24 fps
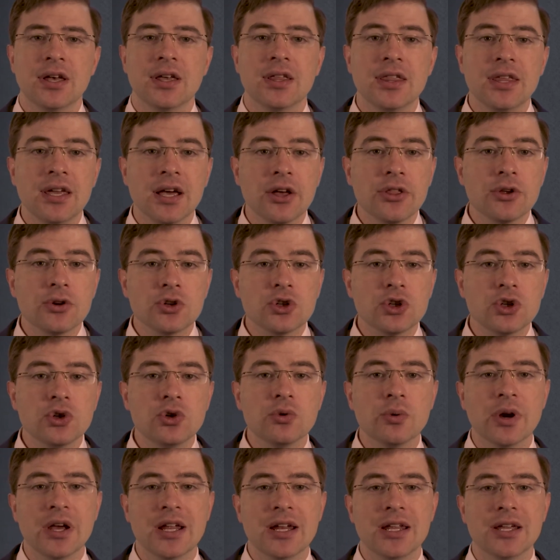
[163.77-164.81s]
The other 2
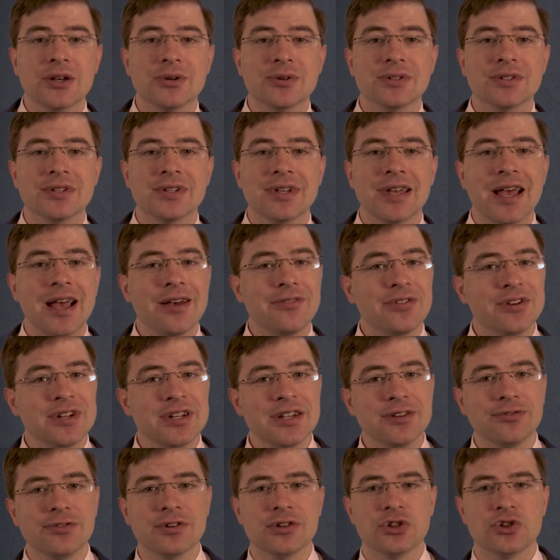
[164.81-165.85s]
radios have a
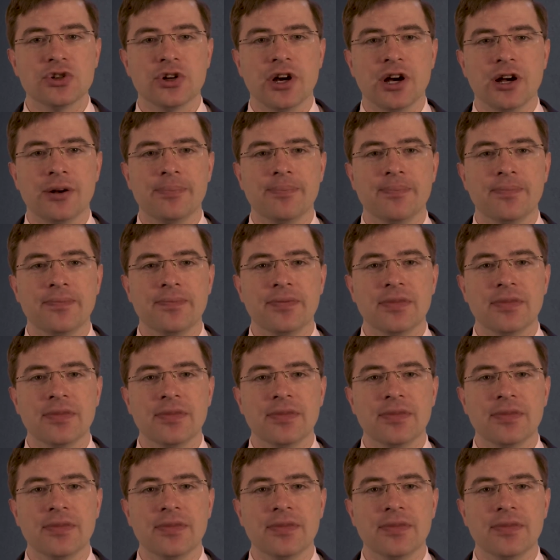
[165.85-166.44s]
different job.